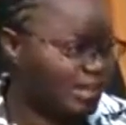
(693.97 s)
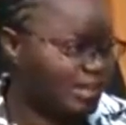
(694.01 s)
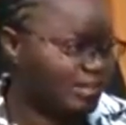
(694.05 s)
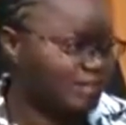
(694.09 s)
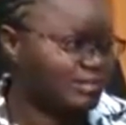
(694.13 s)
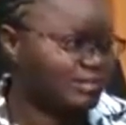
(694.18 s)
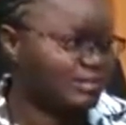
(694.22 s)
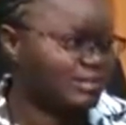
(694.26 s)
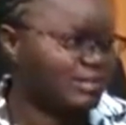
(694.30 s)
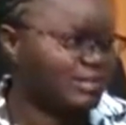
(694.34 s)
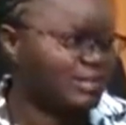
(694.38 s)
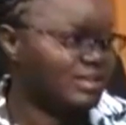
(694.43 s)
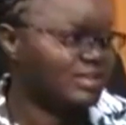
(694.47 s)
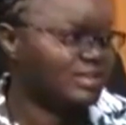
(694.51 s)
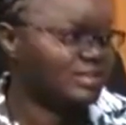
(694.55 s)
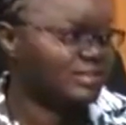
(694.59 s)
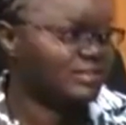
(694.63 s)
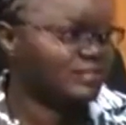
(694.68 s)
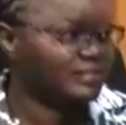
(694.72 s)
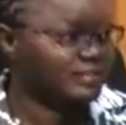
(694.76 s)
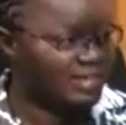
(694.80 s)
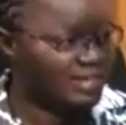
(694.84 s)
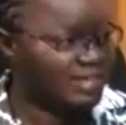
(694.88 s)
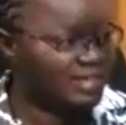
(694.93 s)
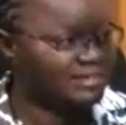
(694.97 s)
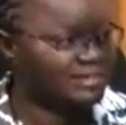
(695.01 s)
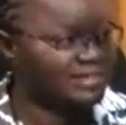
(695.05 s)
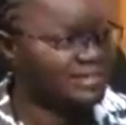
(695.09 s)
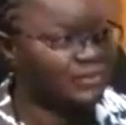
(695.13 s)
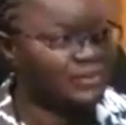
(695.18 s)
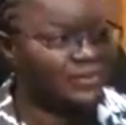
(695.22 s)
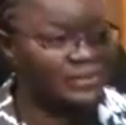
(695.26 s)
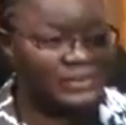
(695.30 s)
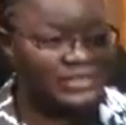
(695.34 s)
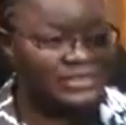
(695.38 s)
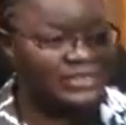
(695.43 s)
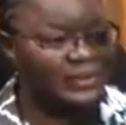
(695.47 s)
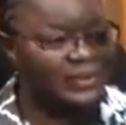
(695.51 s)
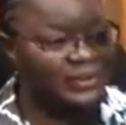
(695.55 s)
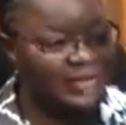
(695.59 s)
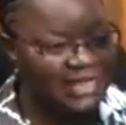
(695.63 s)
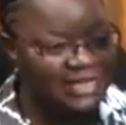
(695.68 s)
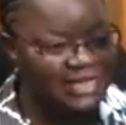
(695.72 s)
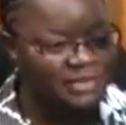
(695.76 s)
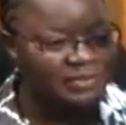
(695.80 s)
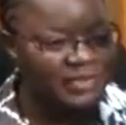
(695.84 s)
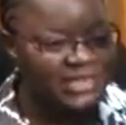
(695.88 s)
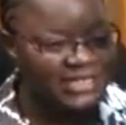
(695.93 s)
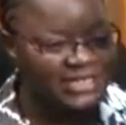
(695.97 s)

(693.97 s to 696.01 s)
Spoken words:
child, right? So that's